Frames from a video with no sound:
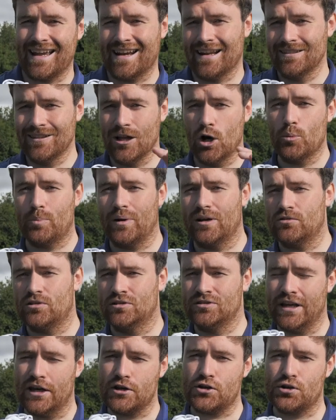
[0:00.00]
and a little bit
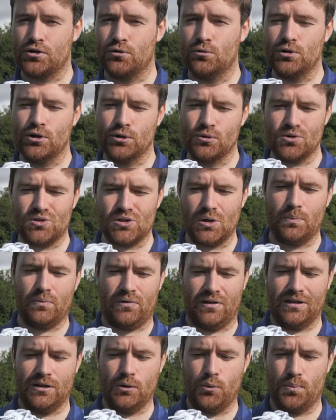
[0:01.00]
traditional,
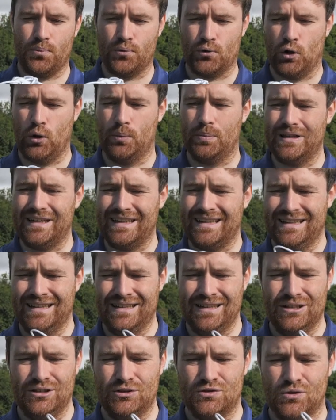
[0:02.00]
something that will probably
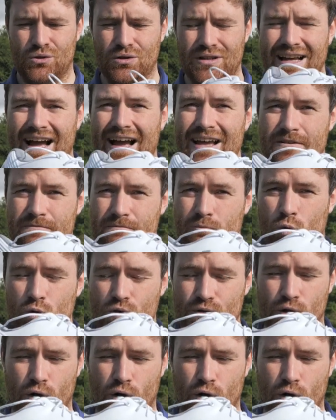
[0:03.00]
suit the eye of most